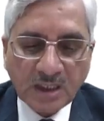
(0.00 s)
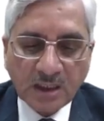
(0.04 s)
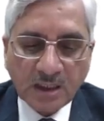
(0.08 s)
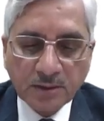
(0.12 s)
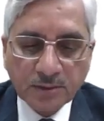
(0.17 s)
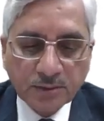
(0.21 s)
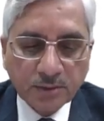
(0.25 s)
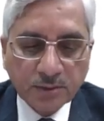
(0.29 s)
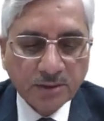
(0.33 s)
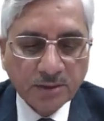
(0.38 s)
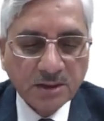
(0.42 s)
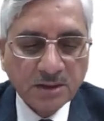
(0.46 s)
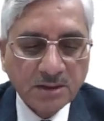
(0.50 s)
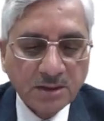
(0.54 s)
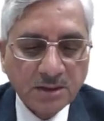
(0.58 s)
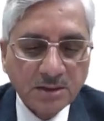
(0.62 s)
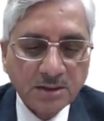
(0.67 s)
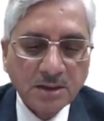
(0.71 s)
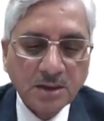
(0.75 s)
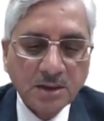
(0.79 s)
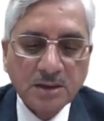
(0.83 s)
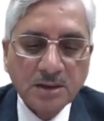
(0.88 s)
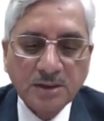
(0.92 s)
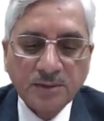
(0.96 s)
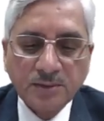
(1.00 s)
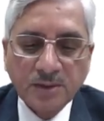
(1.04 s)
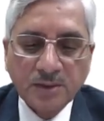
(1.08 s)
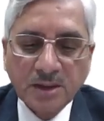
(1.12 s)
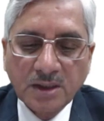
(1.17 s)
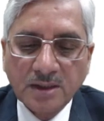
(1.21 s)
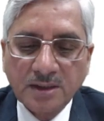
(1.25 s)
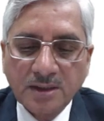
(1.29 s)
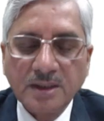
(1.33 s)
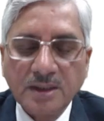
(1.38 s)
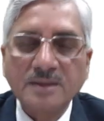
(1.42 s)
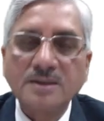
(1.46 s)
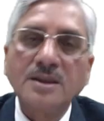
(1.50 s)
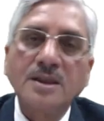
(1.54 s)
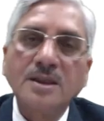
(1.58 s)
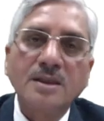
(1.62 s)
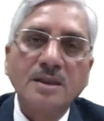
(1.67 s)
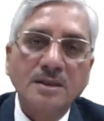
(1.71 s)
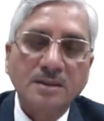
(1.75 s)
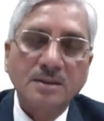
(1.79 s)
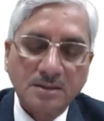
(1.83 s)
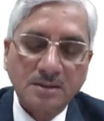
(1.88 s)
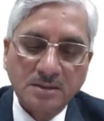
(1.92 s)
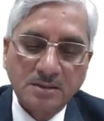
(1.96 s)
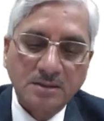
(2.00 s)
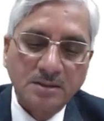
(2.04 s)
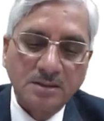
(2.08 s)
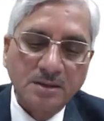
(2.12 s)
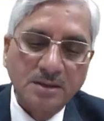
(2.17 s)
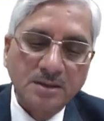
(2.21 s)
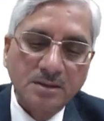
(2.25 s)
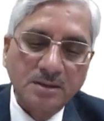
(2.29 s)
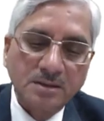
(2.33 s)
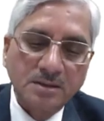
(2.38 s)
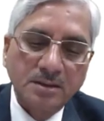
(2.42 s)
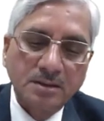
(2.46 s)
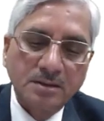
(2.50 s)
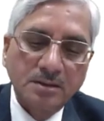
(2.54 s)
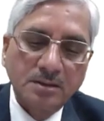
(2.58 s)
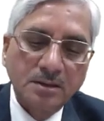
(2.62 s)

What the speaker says: So this is the nuclear reactor at a steady state.